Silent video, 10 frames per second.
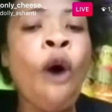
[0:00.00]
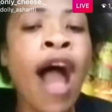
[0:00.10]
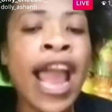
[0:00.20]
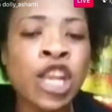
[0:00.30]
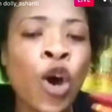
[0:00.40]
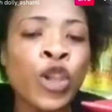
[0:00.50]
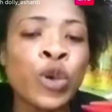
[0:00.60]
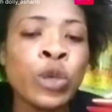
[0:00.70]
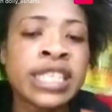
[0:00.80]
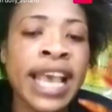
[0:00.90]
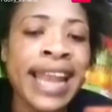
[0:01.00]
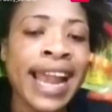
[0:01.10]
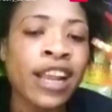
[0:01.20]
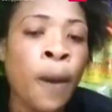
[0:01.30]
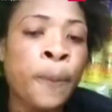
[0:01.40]
why don't you take
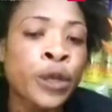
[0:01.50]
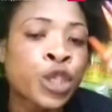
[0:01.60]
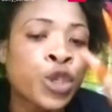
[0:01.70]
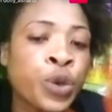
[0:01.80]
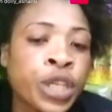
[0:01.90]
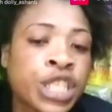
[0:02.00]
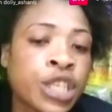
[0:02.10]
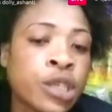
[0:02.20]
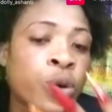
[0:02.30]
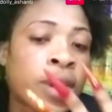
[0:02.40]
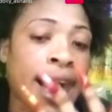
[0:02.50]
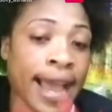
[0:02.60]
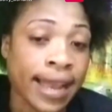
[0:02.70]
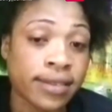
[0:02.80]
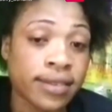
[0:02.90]
that opportunity you
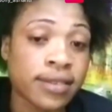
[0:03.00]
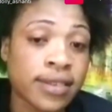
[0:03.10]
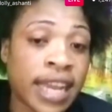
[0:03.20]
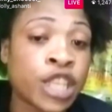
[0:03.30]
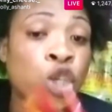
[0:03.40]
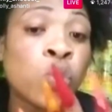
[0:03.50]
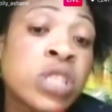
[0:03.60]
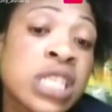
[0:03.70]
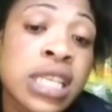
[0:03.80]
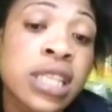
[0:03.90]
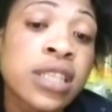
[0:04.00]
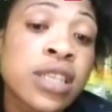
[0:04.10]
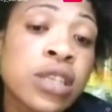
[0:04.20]
got and use it?